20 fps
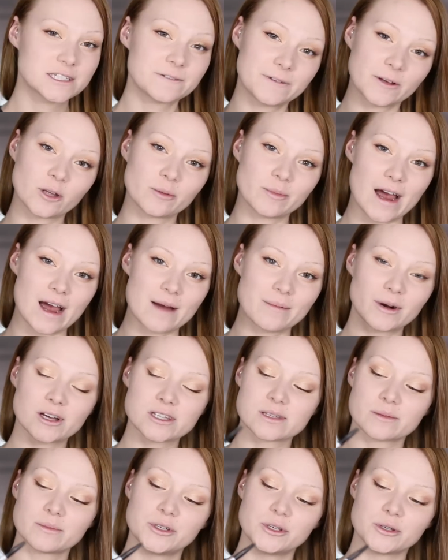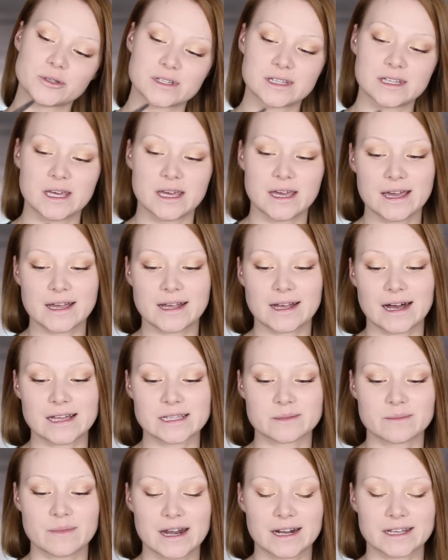To fill in my eyebrows, I'm gonna be using the IT
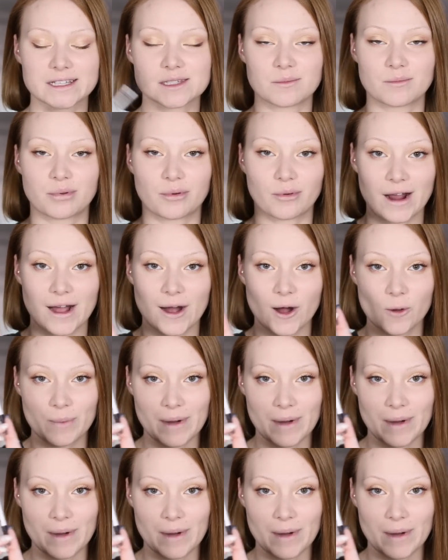Cosmetics Brow